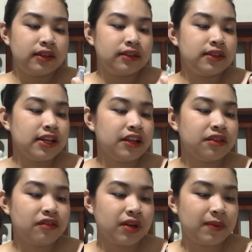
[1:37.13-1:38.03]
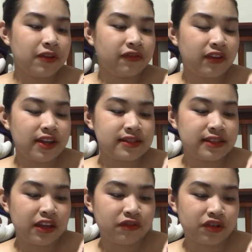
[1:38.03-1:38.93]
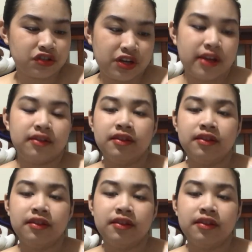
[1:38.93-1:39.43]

Neat 3B Face Saver Gel.